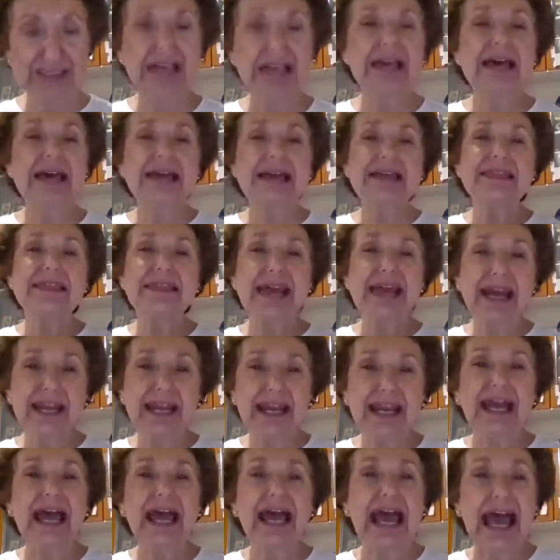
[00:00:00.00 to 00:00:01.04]
that
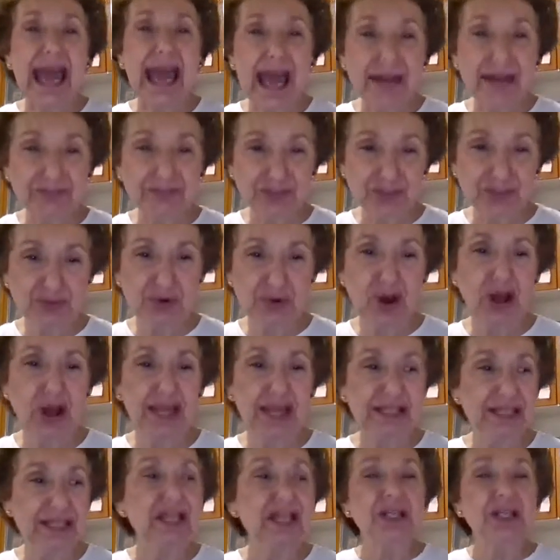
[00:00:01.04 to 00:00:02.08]
have tried
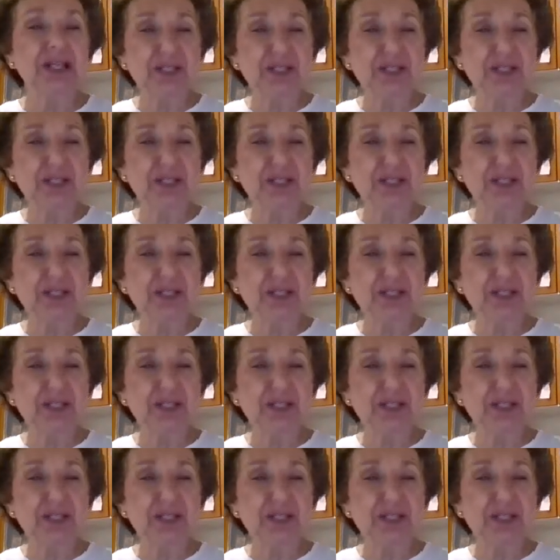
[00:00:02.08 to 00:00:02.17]
to